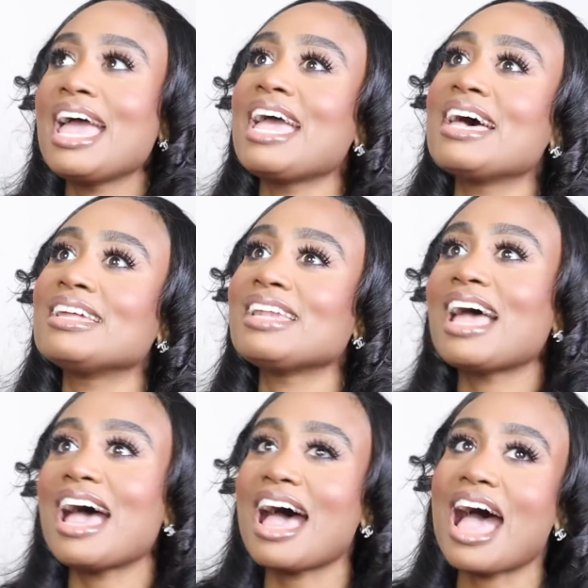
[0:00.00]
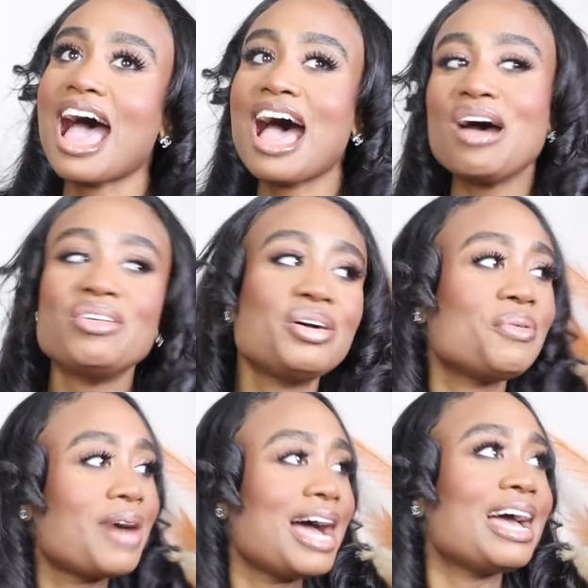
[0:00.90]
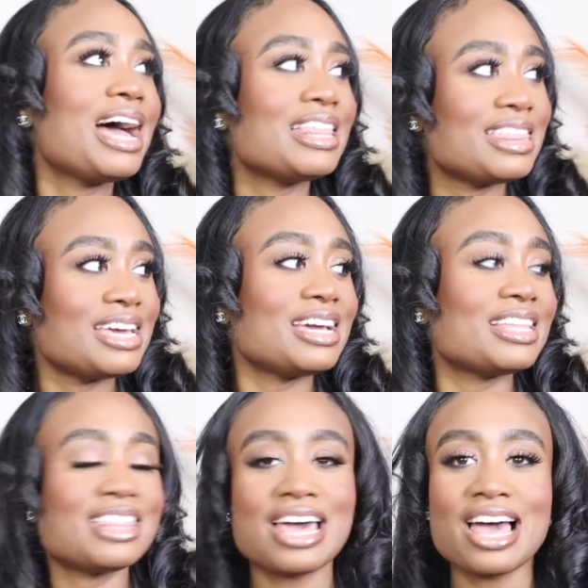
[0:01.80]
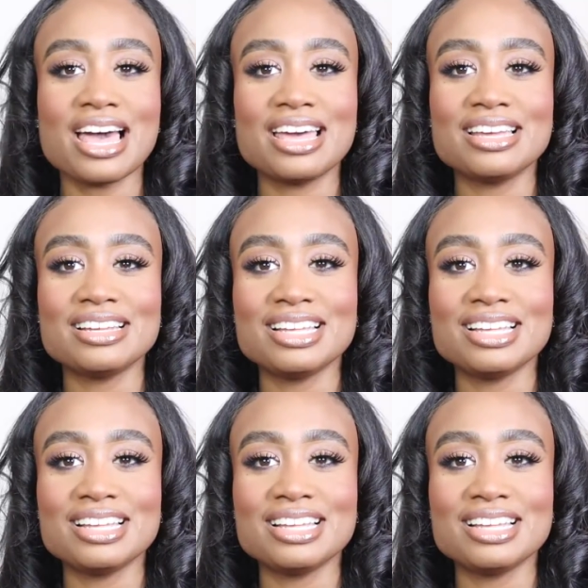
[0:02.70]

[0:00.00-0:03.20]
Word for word: And I don't know why I think that